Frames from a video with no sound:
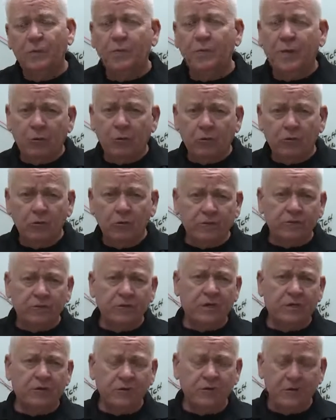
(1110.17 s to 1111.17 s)
power over
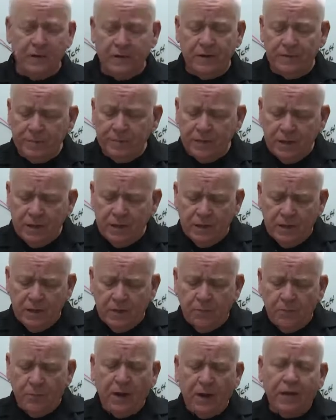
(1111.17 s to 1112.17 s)
Ethernet,
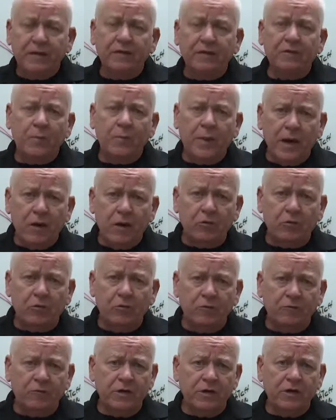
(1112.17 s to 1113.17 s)
buy the power
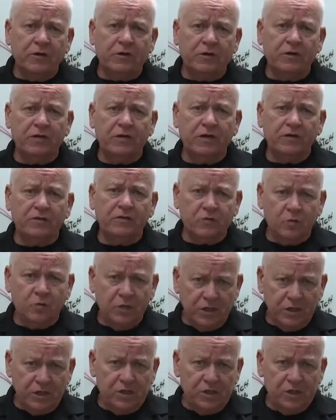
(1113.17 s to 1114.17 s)
over Ethernet
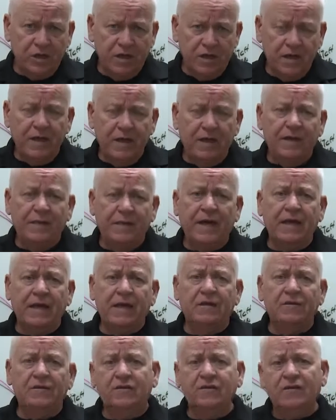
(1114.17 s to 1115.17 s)
switch,
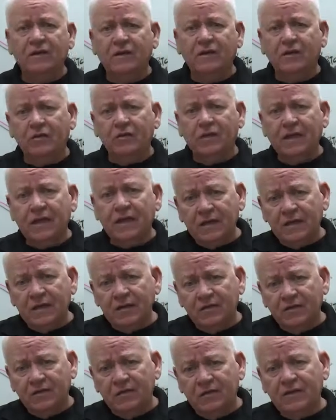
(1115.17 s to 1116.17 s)
and you know, get a
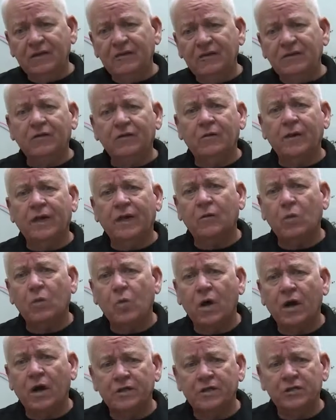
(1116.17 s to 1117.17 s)
decent amount of
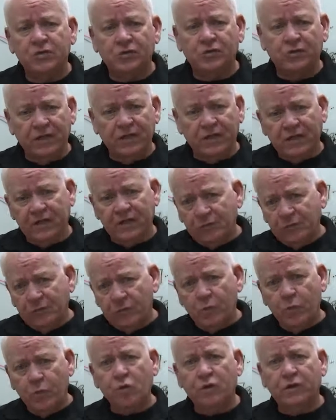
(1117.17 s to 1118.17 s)
wattage on it. Get every
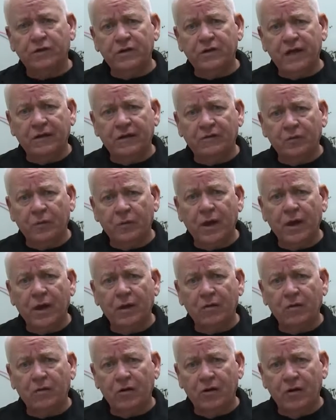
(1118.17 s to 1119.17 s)
port that has a
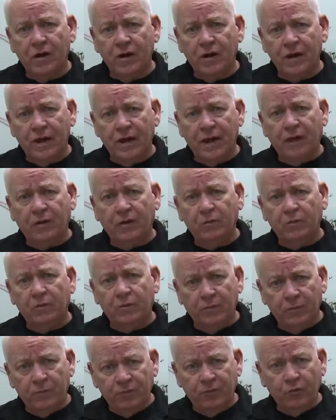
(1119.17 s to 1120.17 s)
power out,
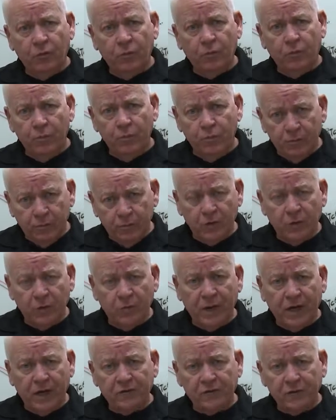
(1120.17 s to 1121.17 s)
full, you know,
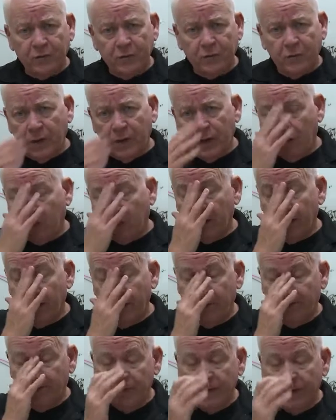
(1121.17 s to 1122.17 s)
maximum power
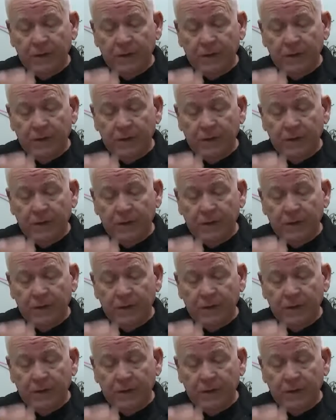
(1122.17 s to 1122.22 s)
out,